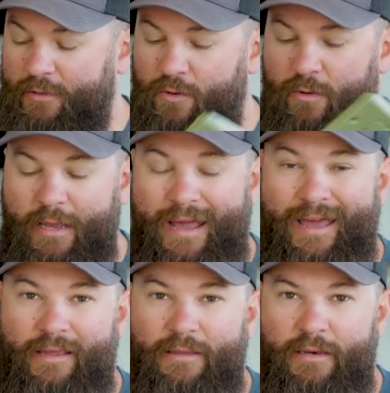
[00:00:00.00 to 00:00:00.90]
2 and
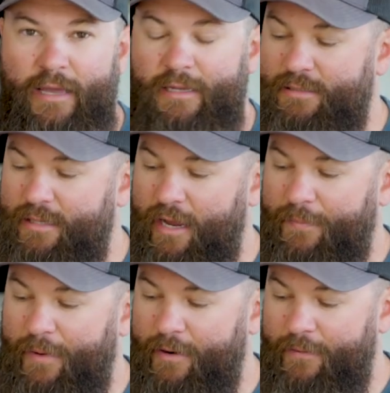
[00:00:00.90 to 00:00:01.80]
adding the next
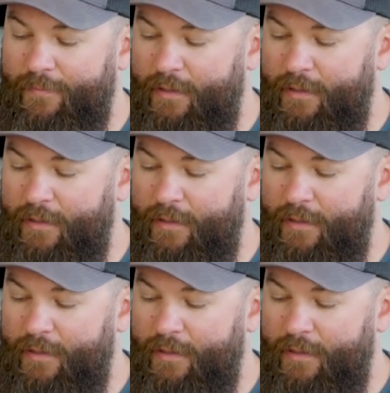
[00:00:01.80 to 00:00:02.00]
side panel.